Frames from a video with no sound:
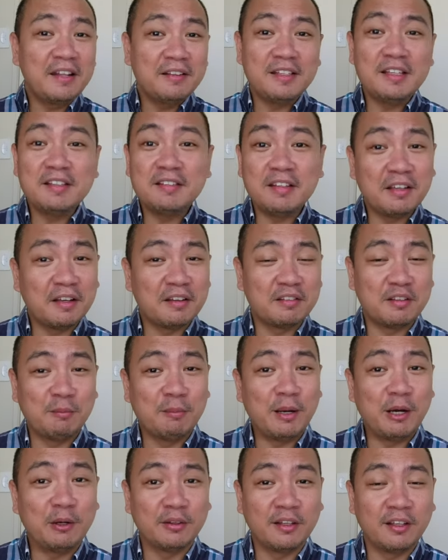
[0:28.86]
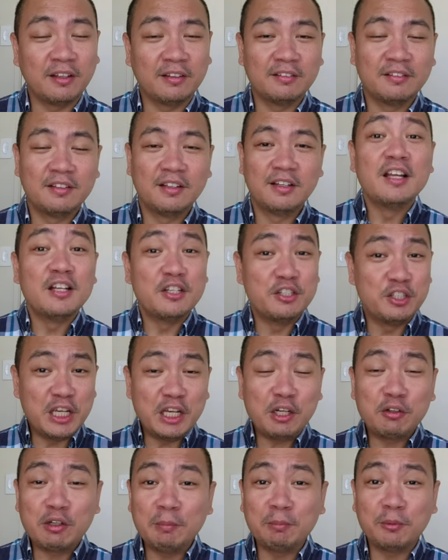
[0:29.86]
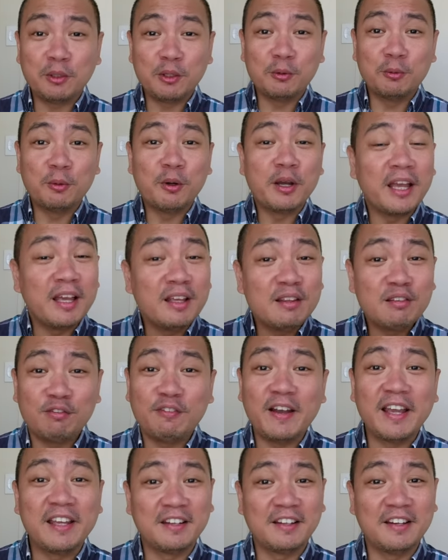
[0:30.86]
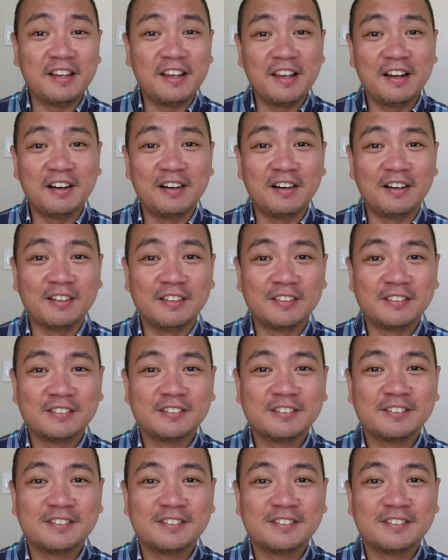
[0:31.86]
and teasing us about it, G Crypto is finally here.